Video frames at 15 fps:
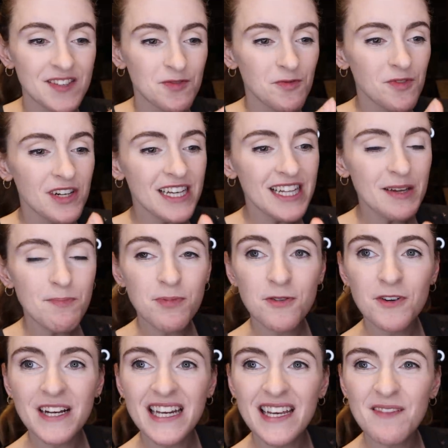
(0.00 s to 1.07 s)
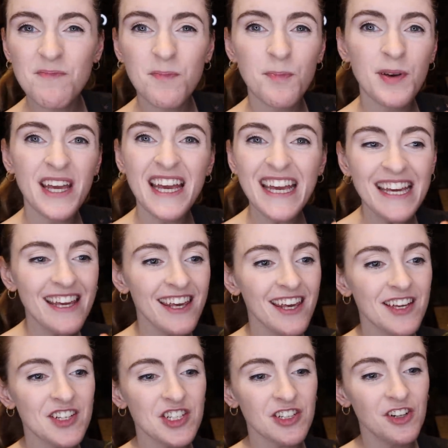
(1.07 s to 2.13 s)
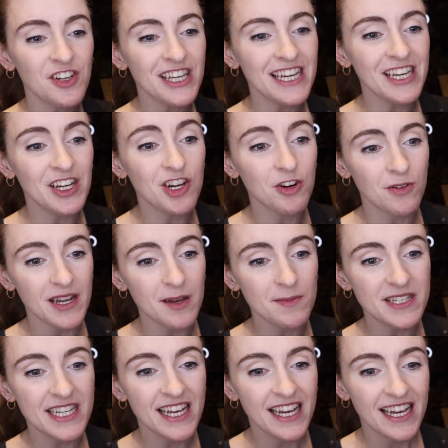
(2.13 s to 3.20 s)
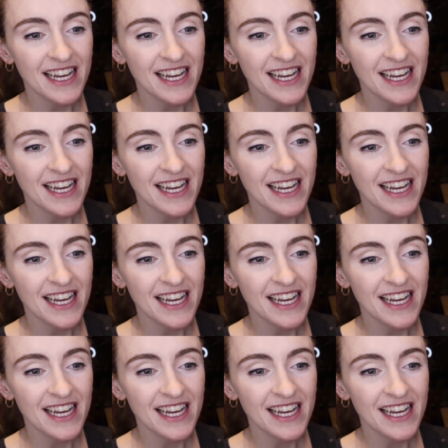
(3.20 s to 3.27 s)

this really pretty pinkish looking crypt